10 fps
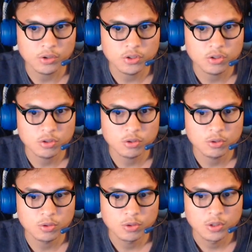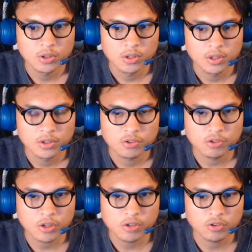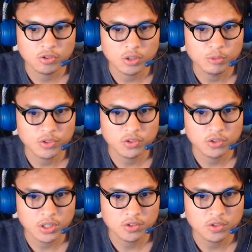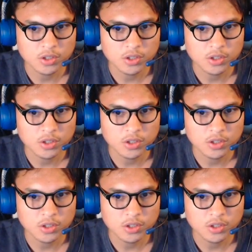you change some of the settings